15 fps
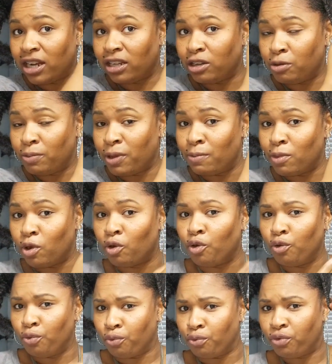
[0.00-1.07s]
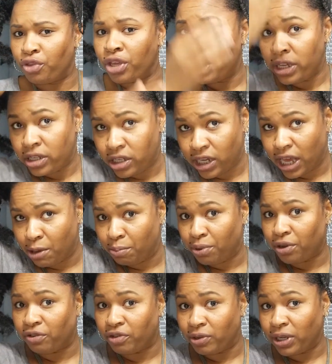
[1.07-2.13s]
a little bit more oomph to that
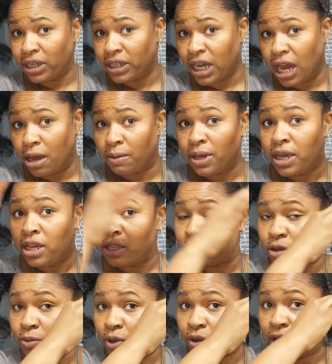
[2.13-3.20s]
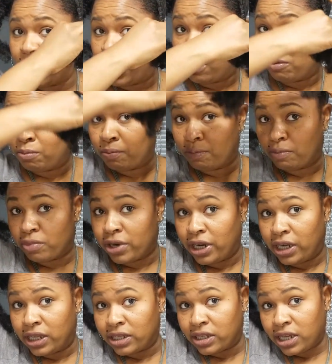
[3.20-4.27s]
puff at the top. So I'm gonna go ahead and bring
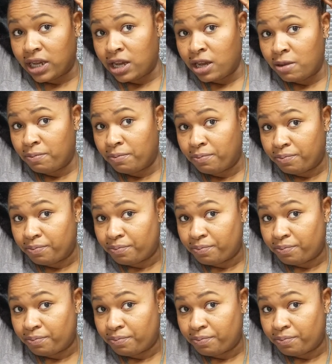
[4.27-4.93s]
this up.